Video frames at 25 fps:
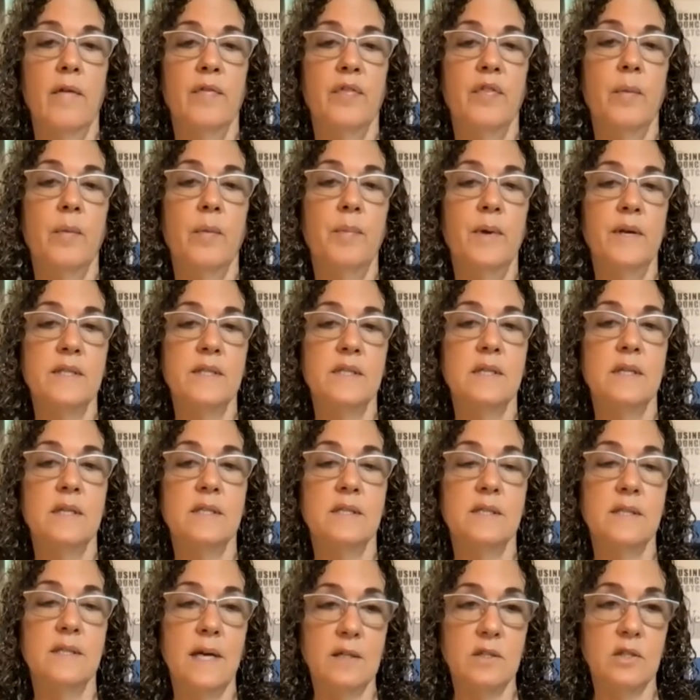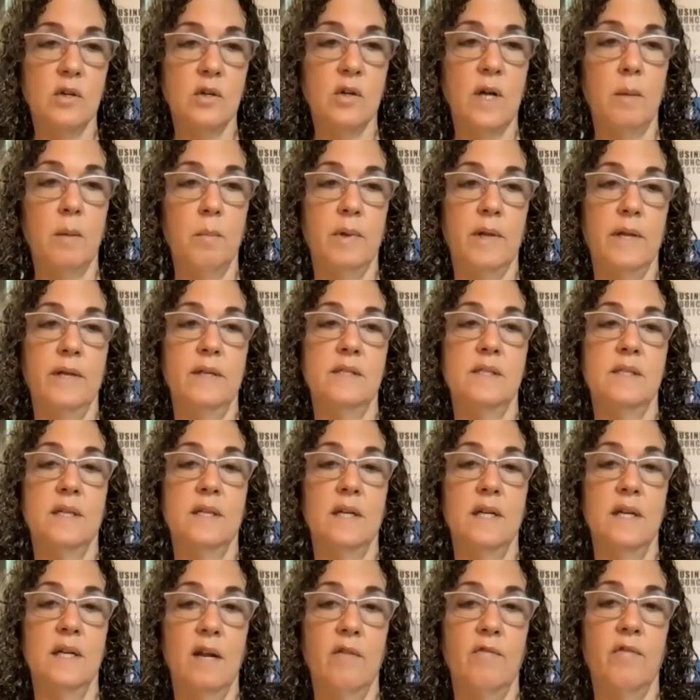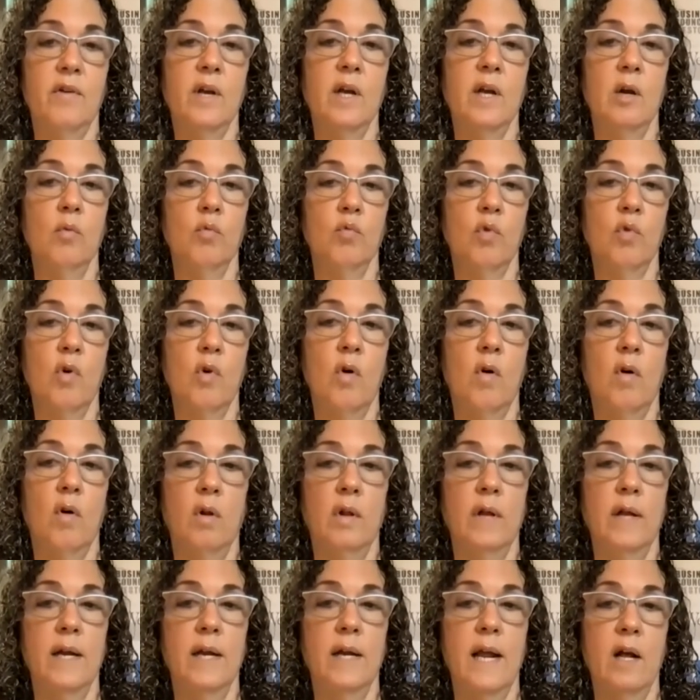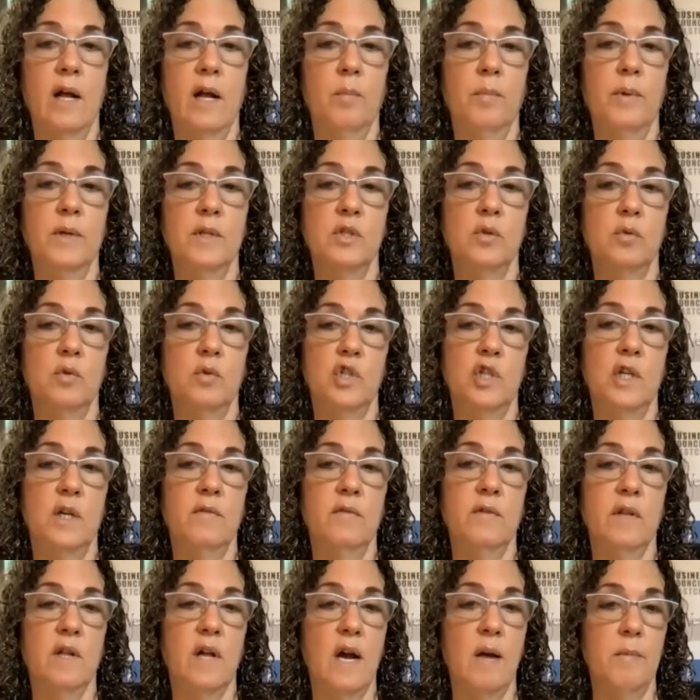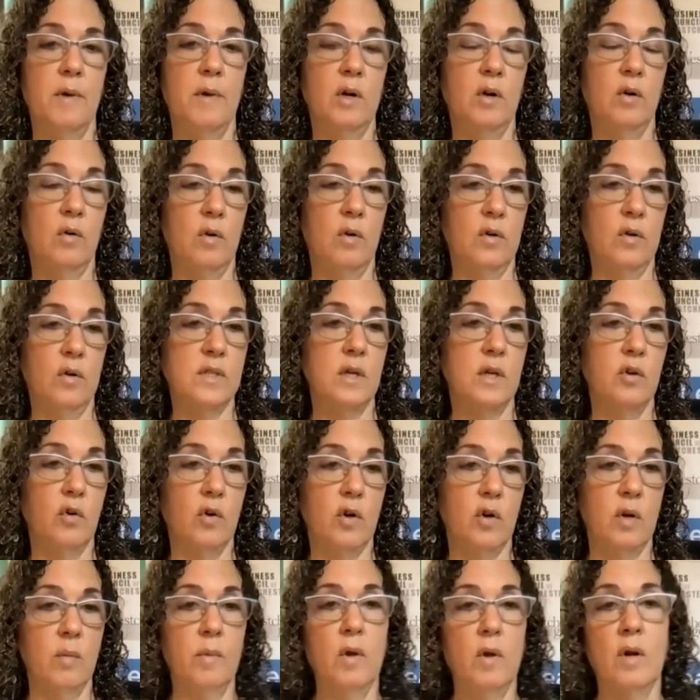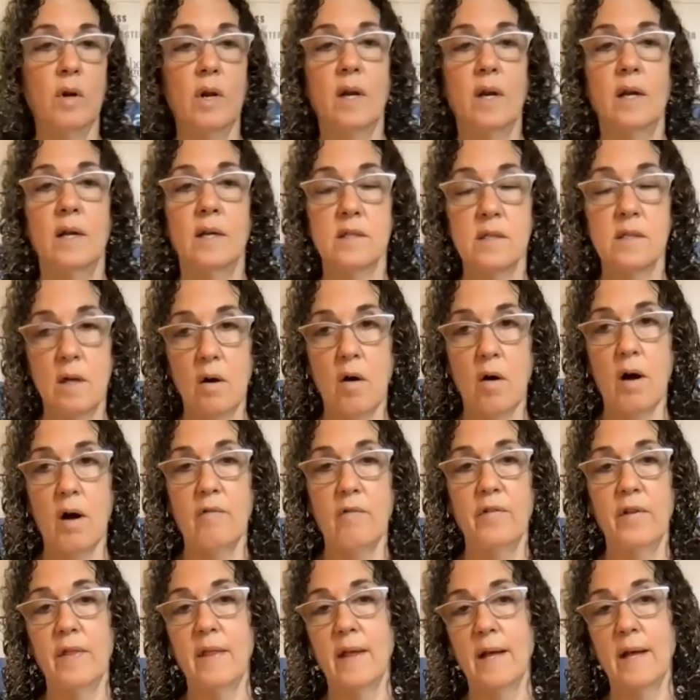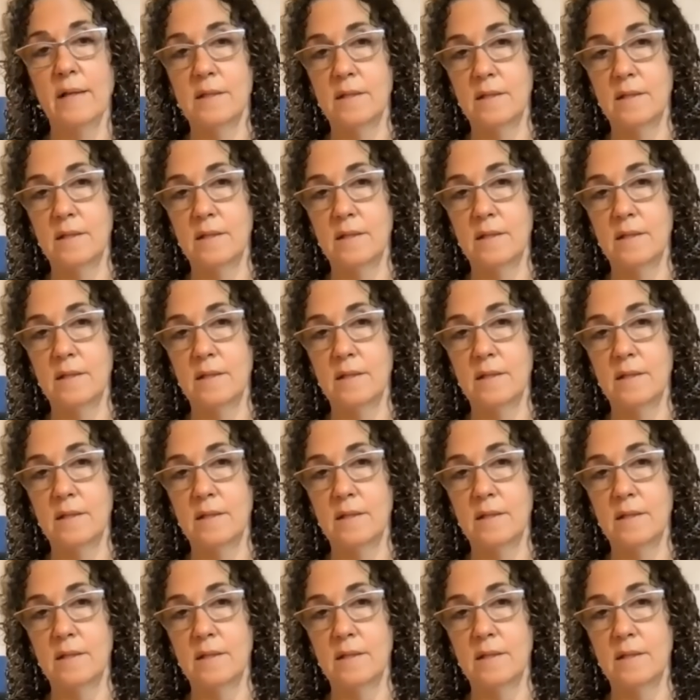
The business sector can play a significant role in helping to achieve climate goals in your communities, and often that